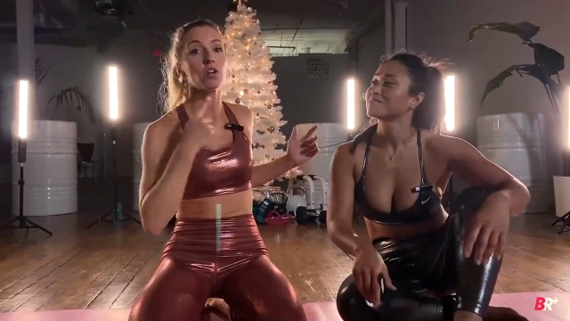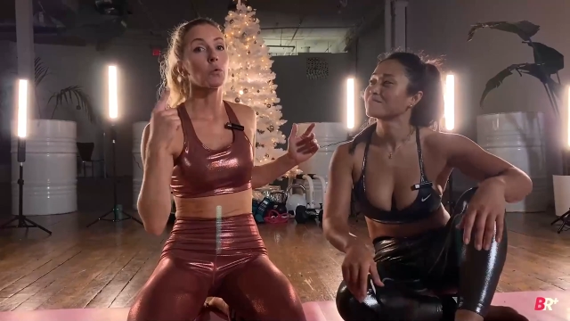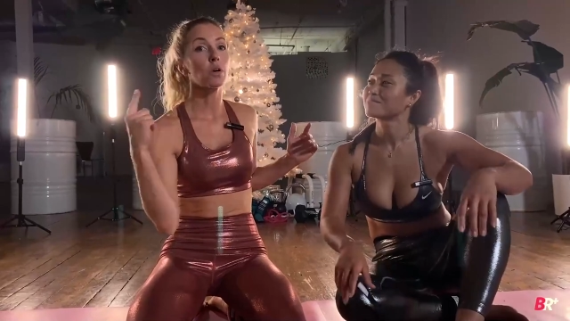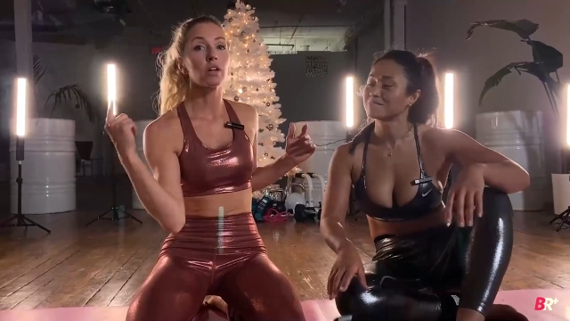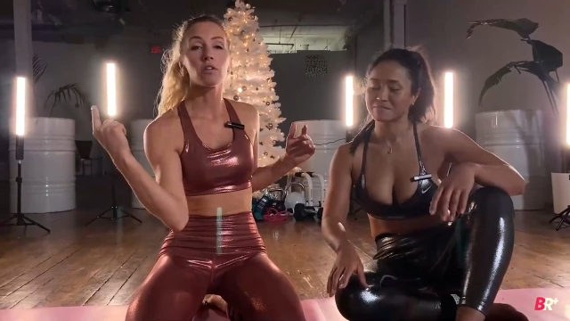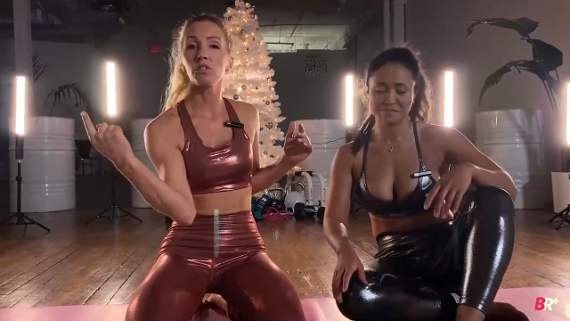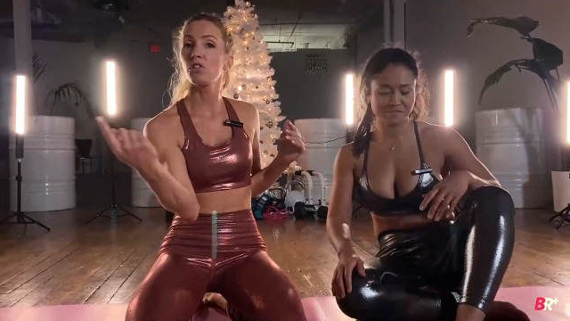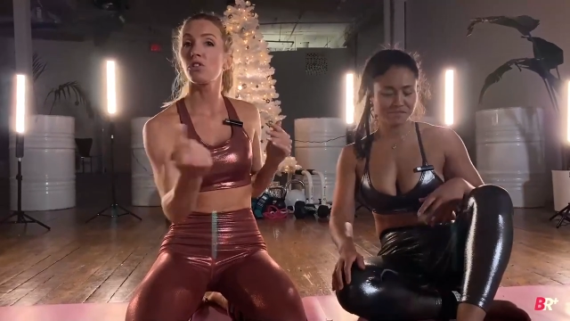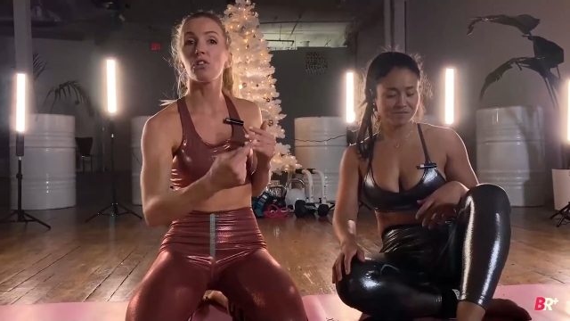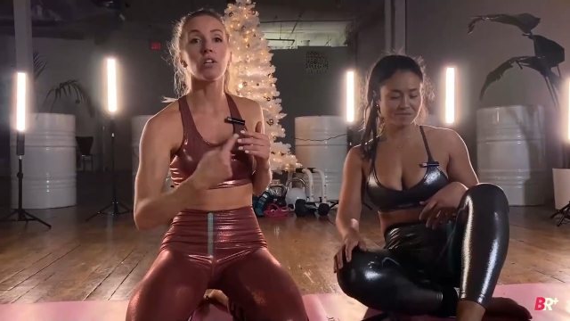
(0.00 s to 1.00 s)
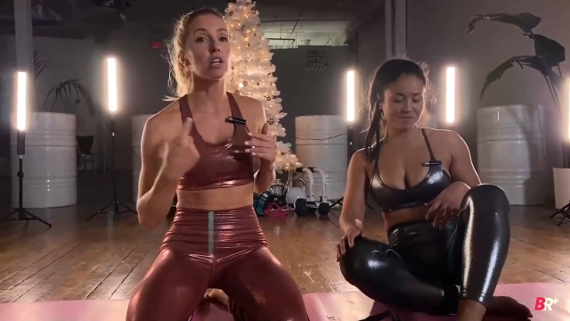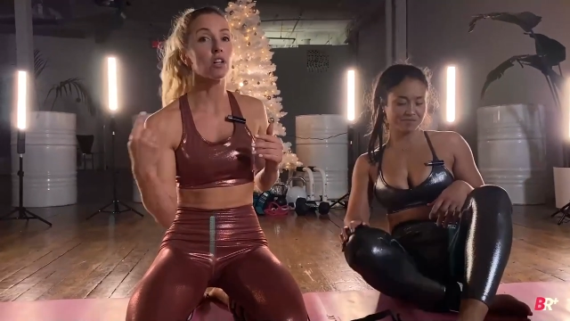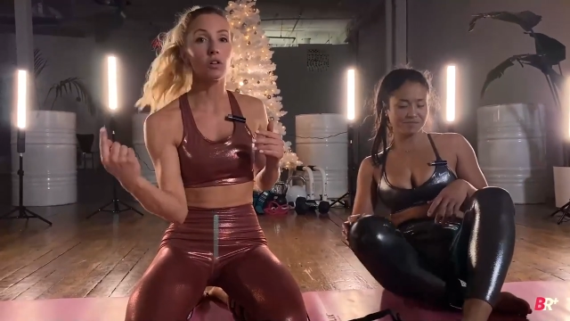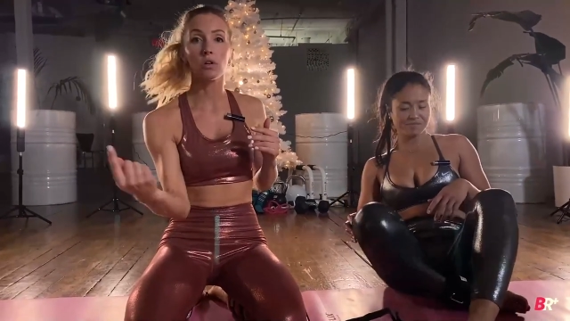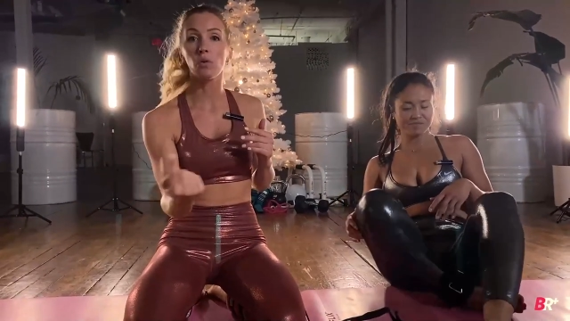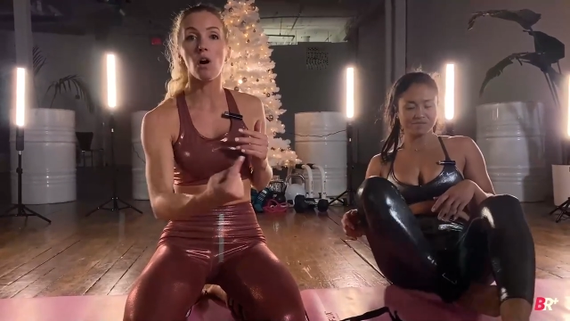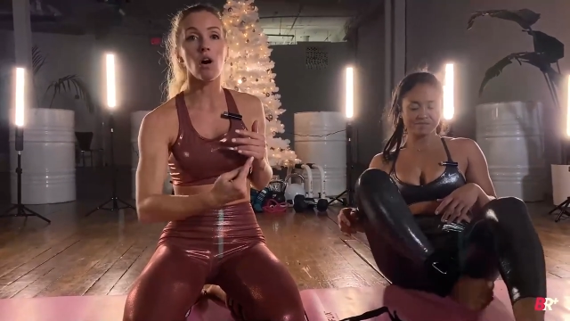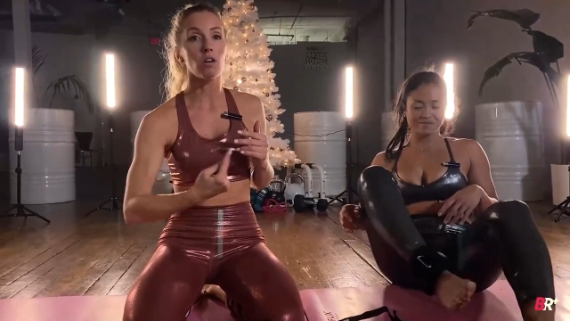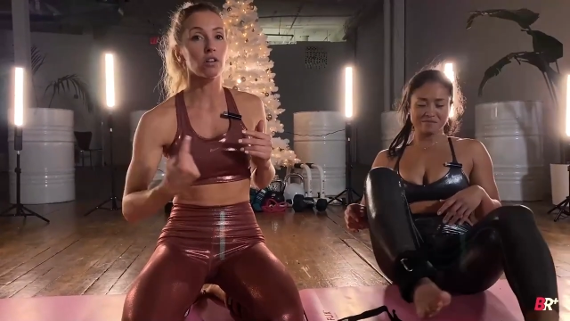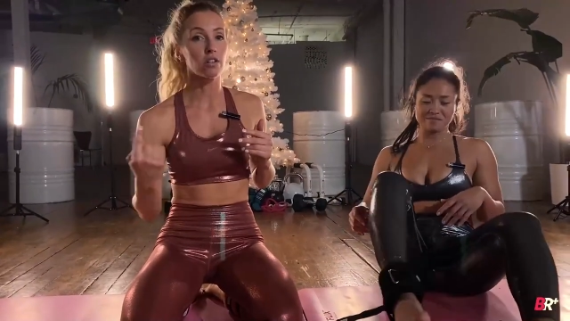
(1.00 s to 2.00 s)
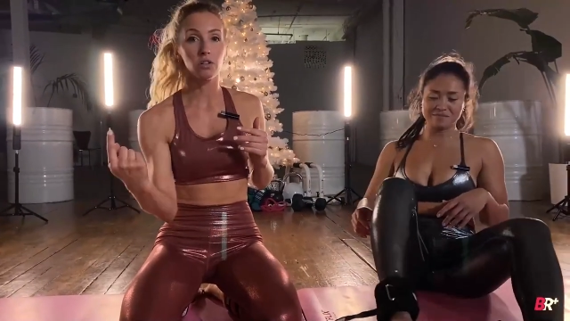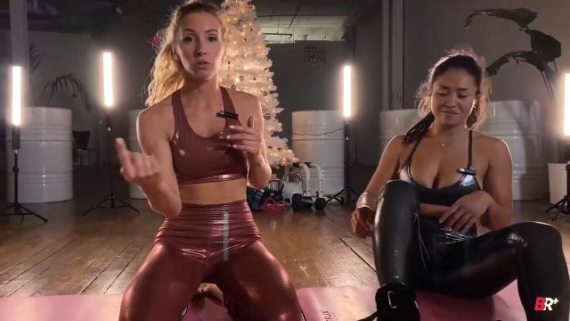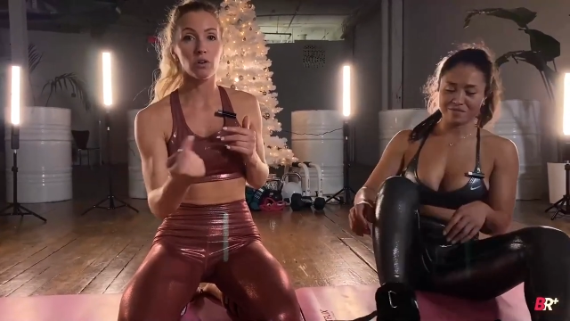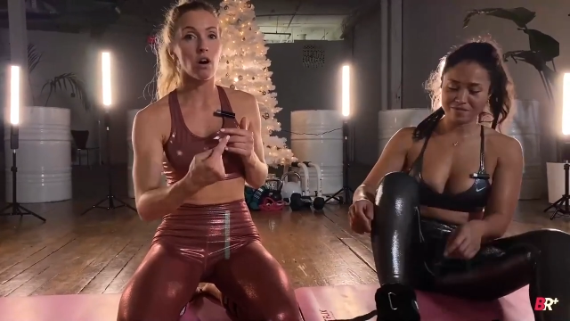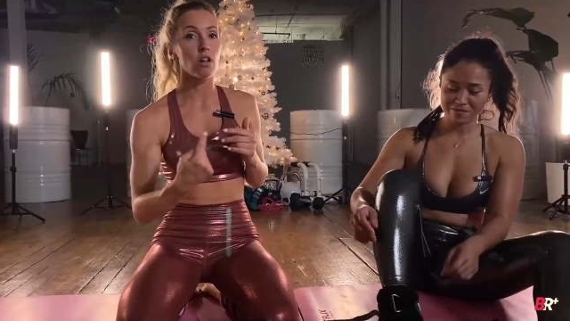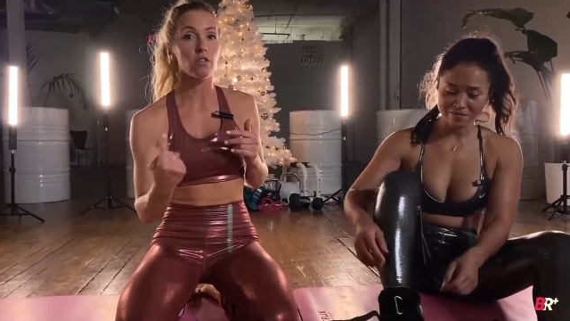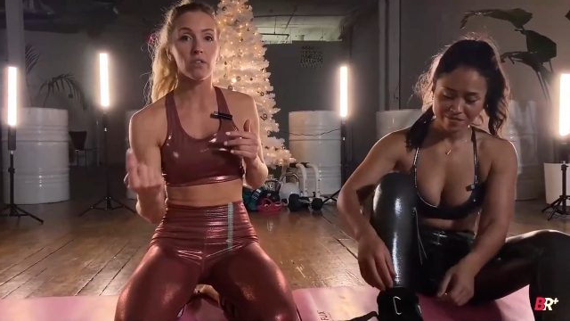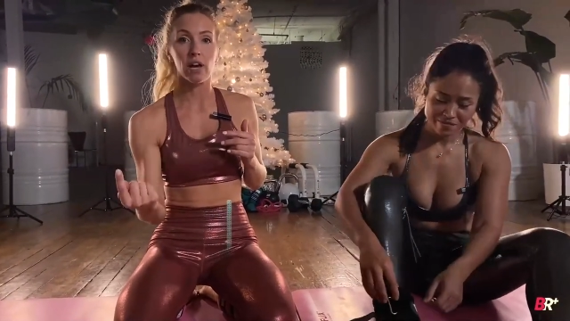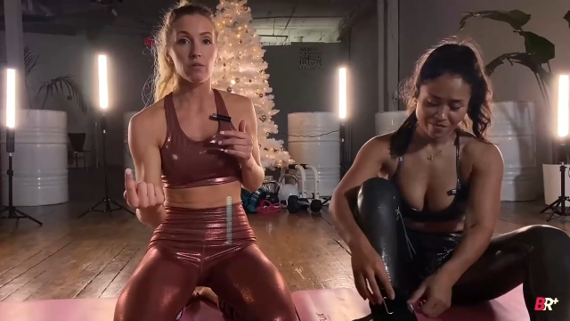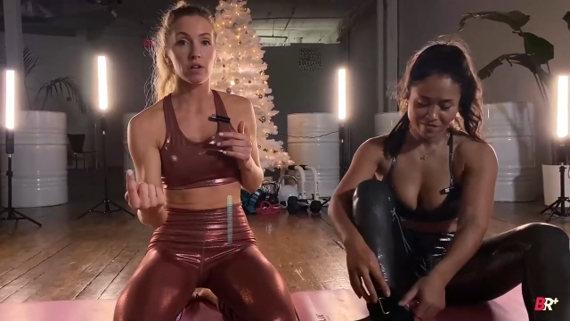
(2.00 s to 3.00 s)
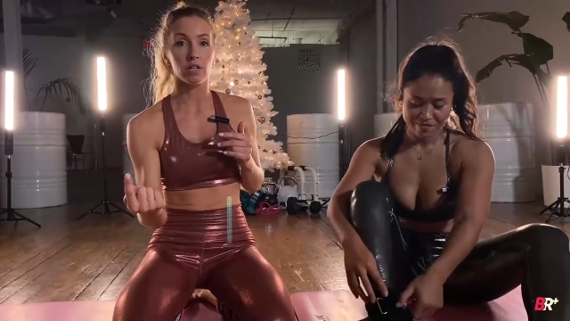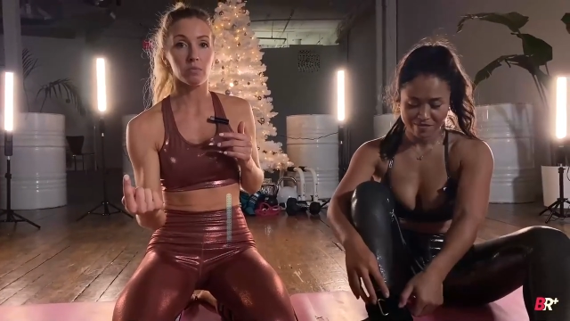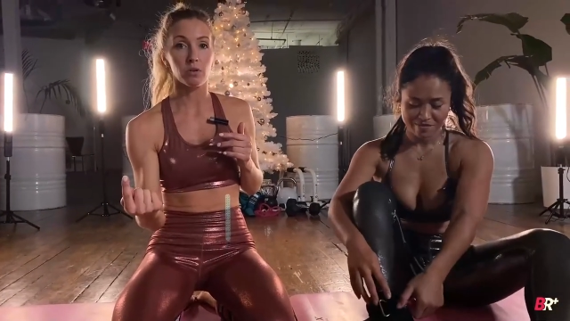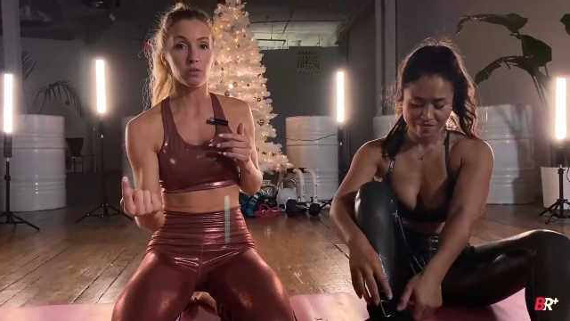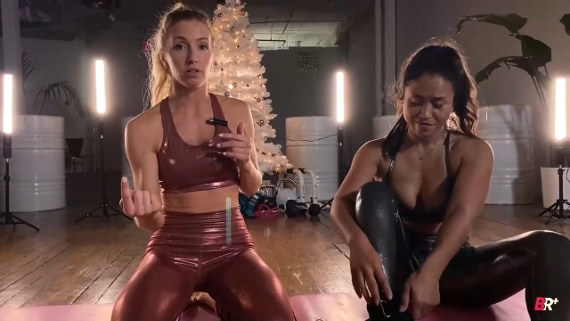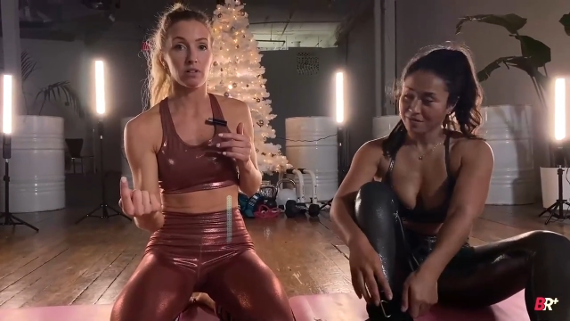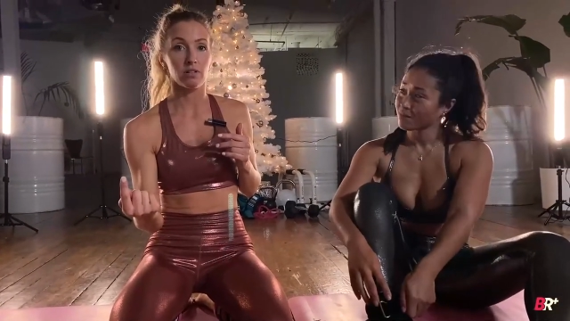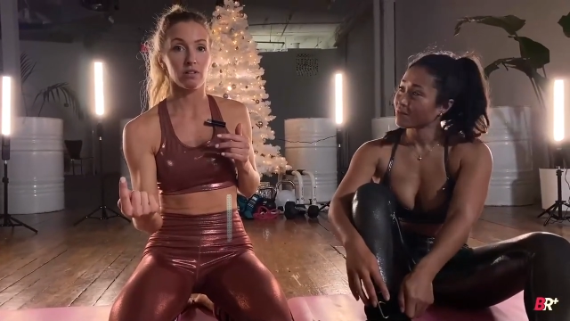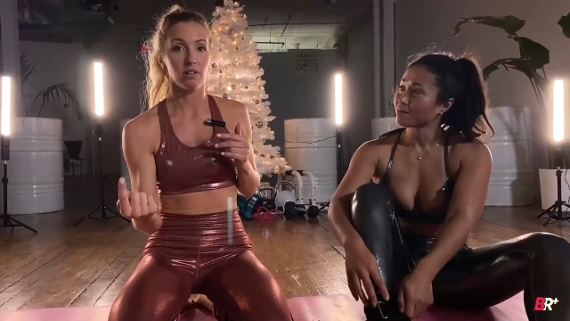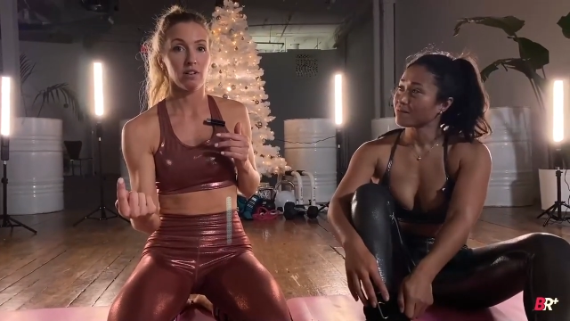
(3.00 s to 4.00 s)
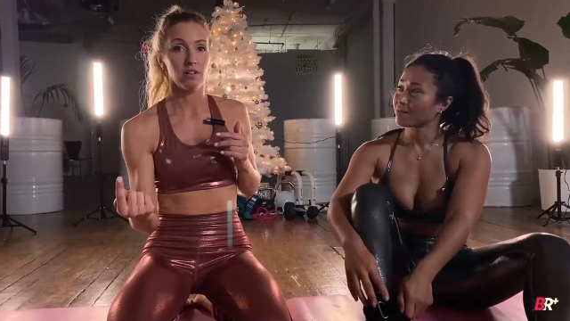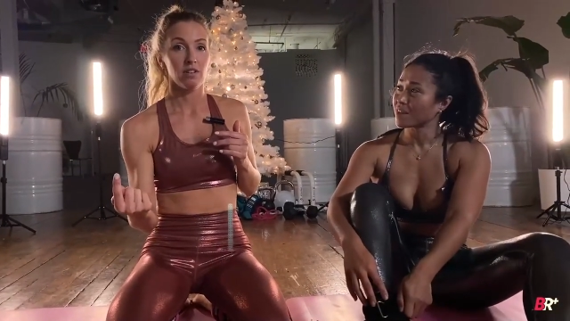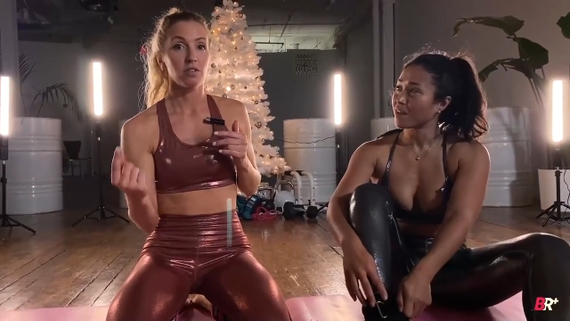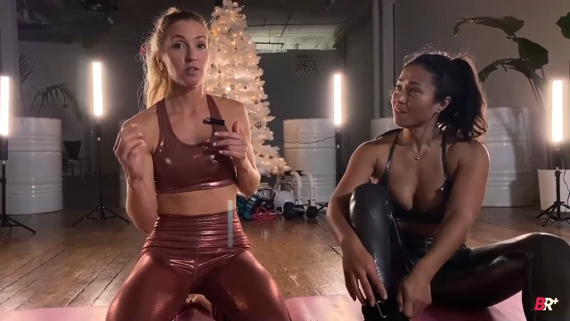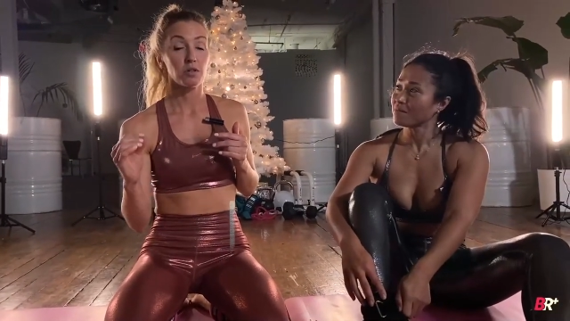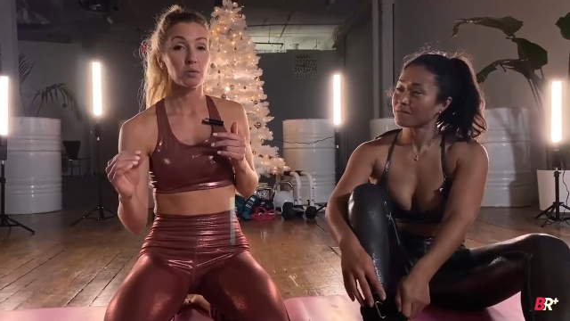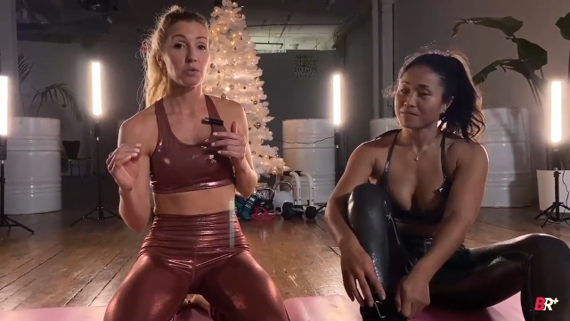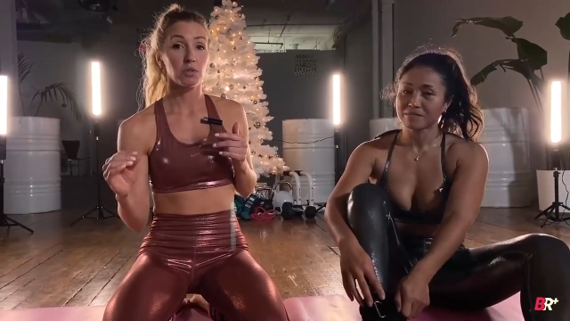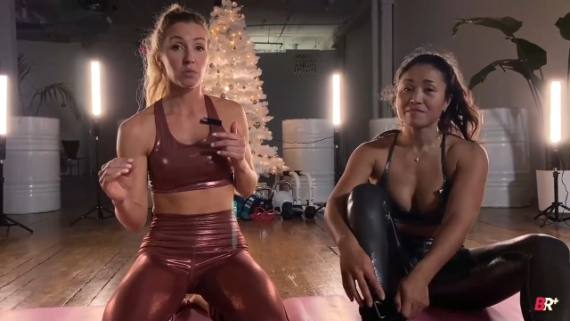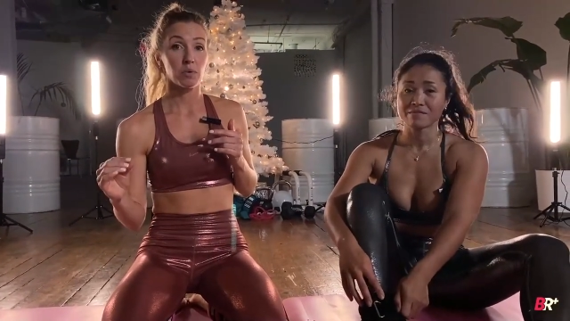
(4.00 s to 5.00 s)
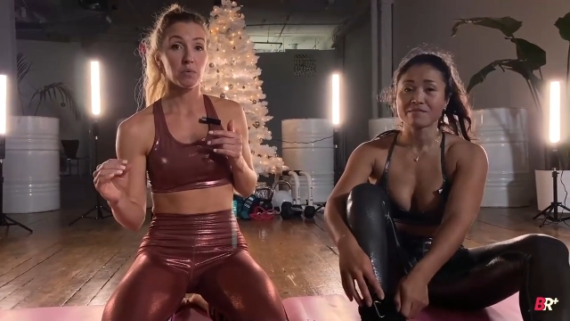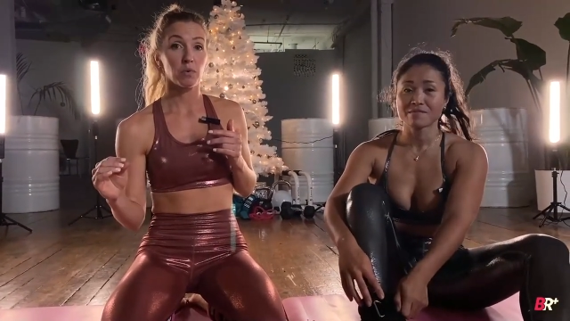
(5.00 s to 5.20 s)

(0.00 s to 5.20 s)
Speaker 1: Your workouts should include, include all of that range of motion. Okay. Super, super